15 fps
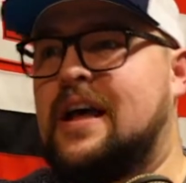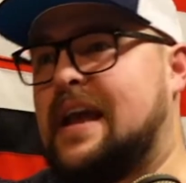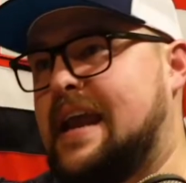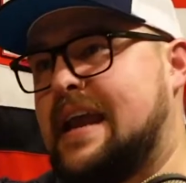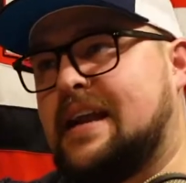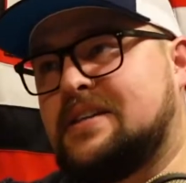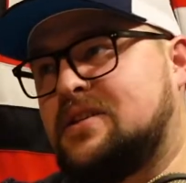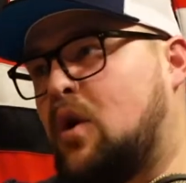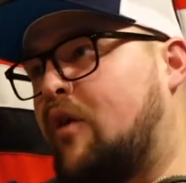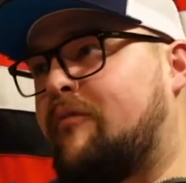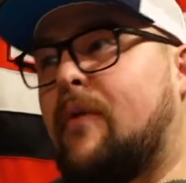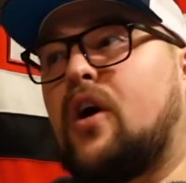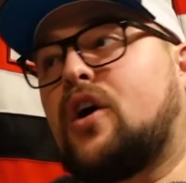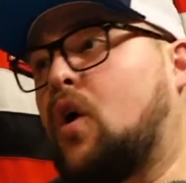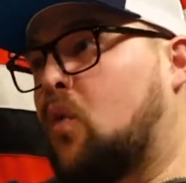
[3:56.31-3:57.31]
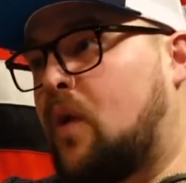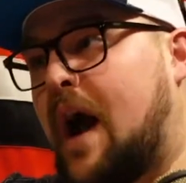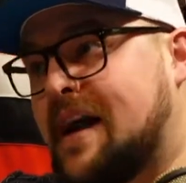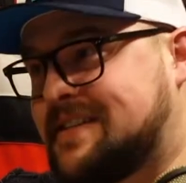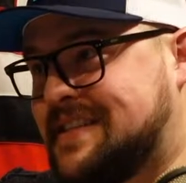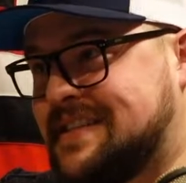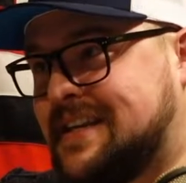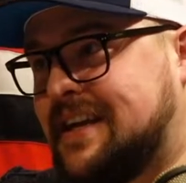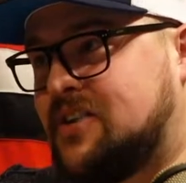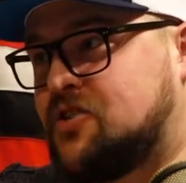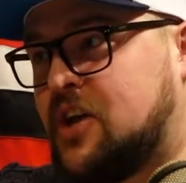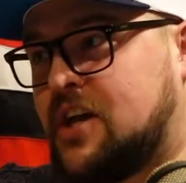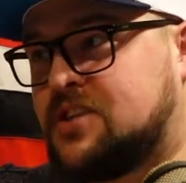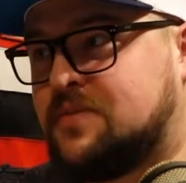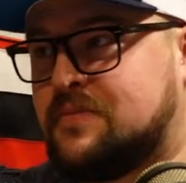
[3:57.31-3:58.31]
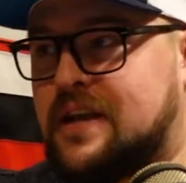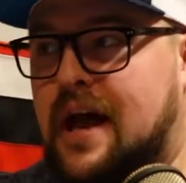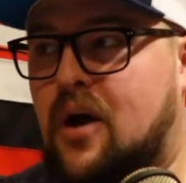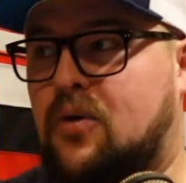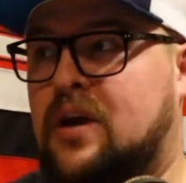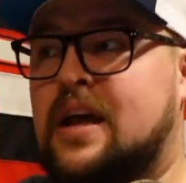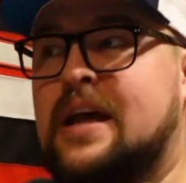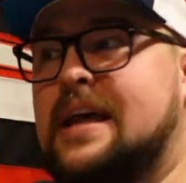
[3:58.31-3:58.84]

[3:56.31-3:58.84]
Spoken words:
He doesn't know if Marco Rossi's going to chase him down.